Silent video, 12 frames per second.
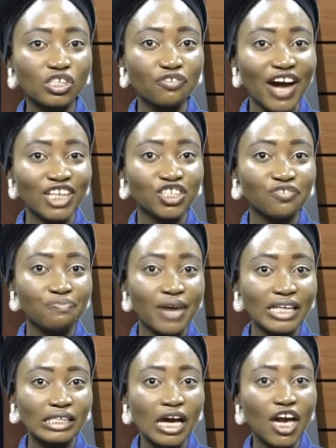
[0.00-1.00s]
of
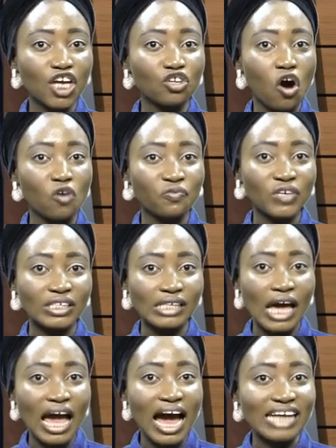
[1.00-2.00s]
achievement in office
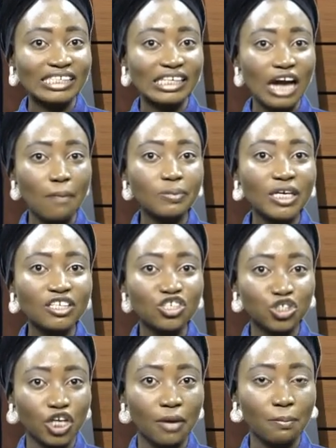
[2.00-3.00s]
as they captain the
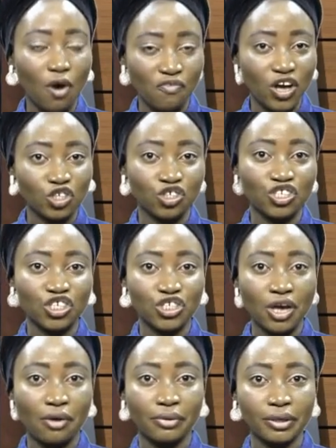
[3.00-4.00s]
ship of our
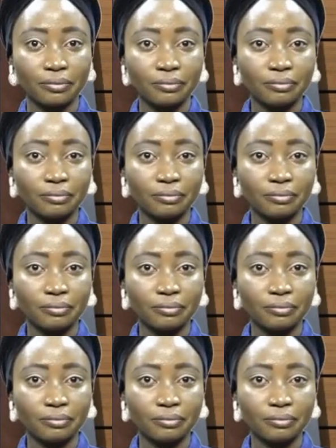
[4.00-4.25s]
judiciary.